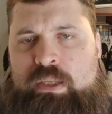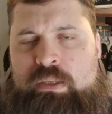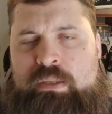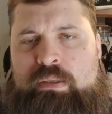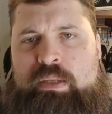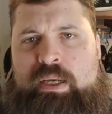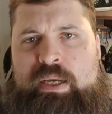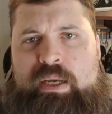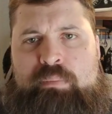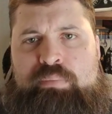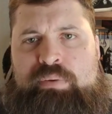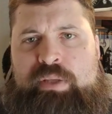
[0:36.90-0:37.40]

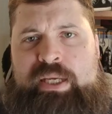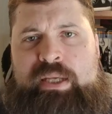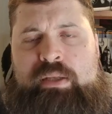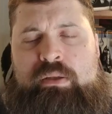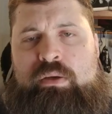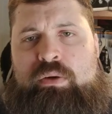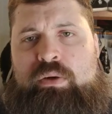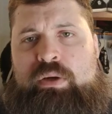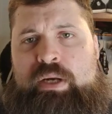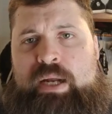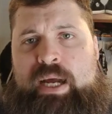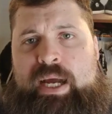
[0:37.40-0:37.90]
like a plate
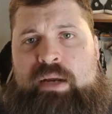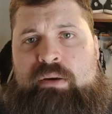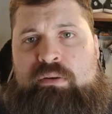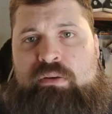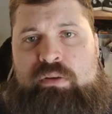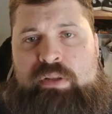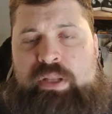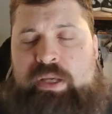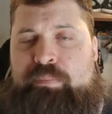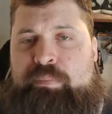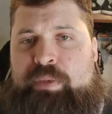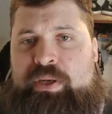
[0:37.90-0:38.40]
loaded high
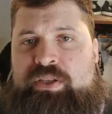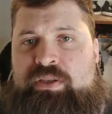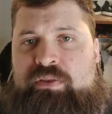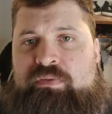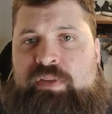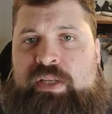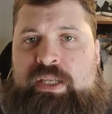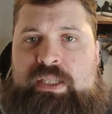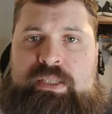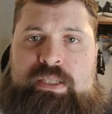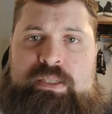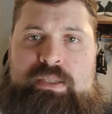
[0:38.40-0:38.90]
row, like
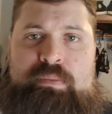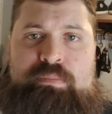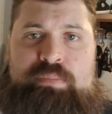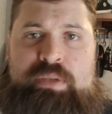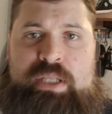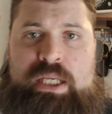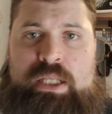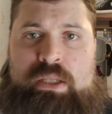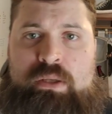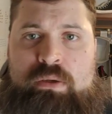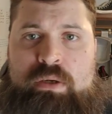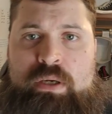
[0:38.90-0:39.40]
Metroflex has a
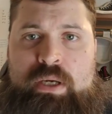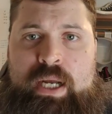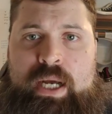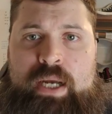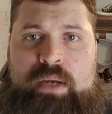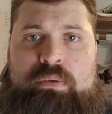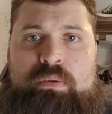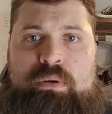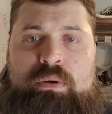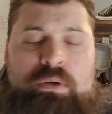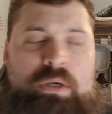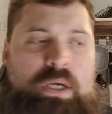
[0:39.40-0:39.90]
plate loaded high
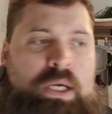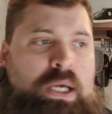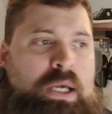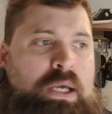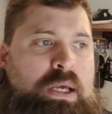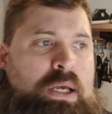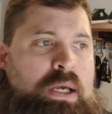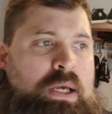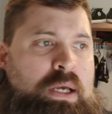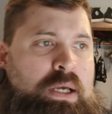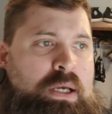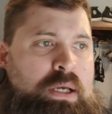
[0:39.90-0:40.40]
row.
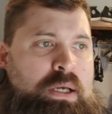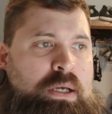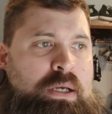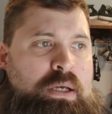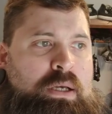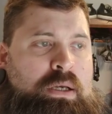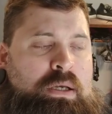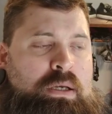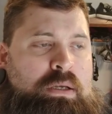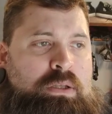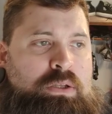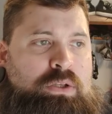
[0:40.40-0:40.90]

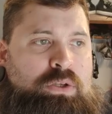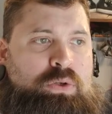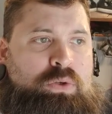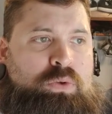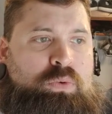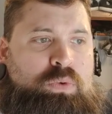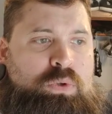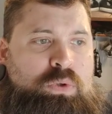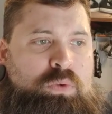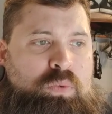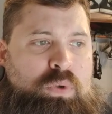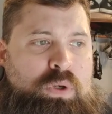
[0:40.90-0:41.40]
You
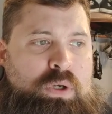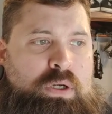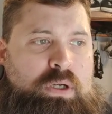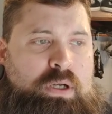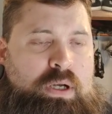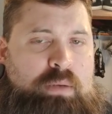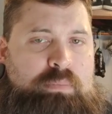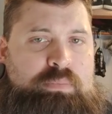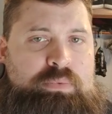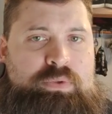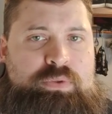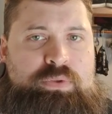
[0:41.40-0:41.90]
would work
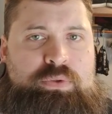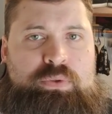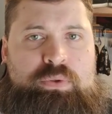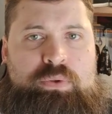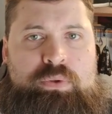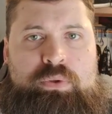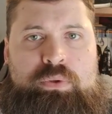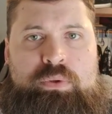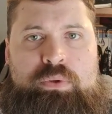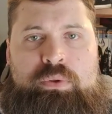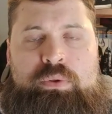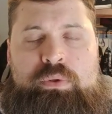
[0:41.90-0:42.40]
up
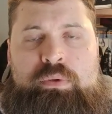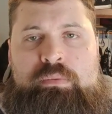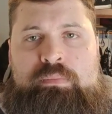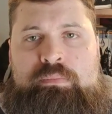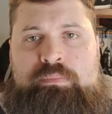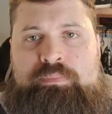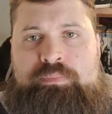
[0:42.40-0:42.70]
to